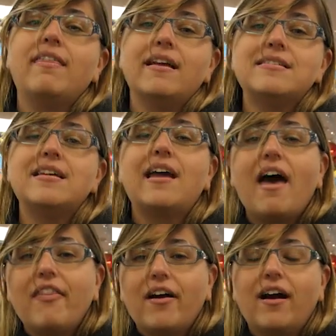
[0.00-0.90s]
things
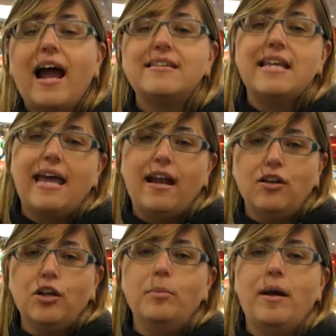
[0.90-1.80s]
together as they get
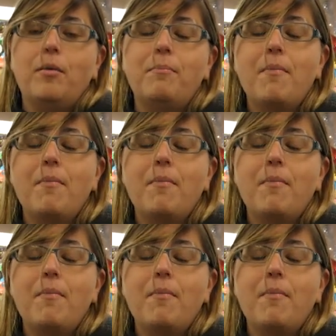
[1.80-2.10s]
a little bit